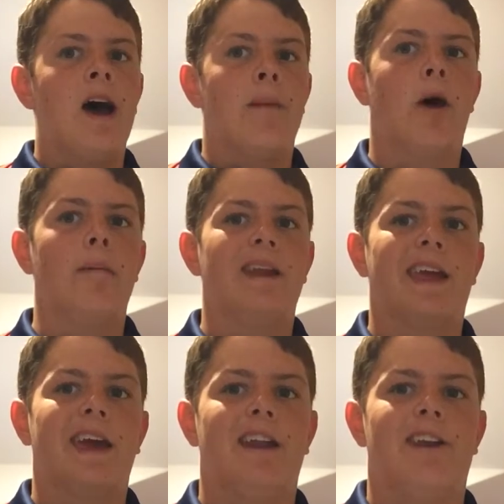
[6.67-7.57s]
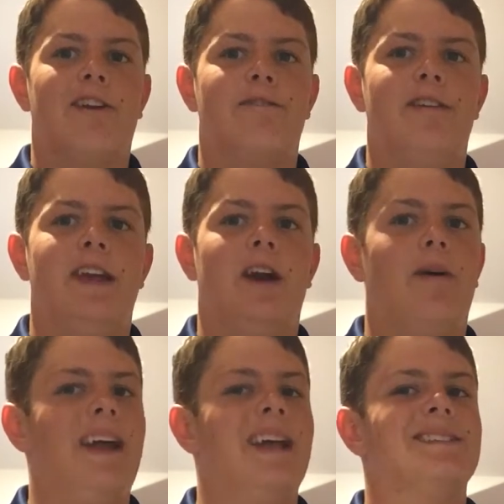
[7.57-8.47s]
I'm hoping to get a Nerf
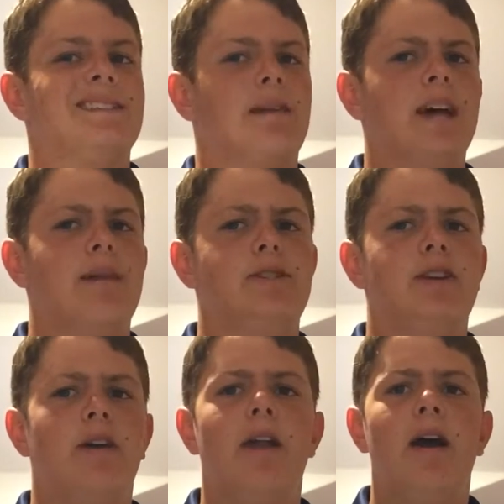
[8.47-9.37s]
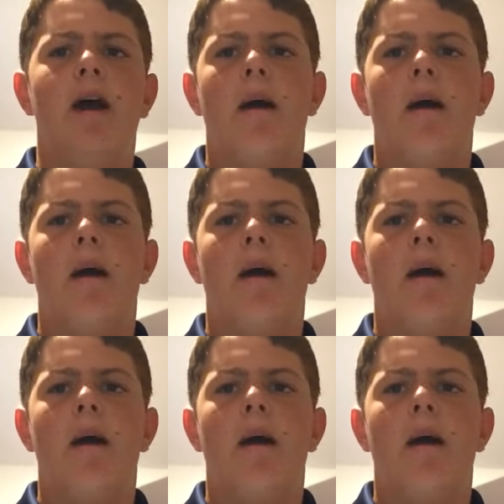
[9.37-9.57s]
video in sometime soon,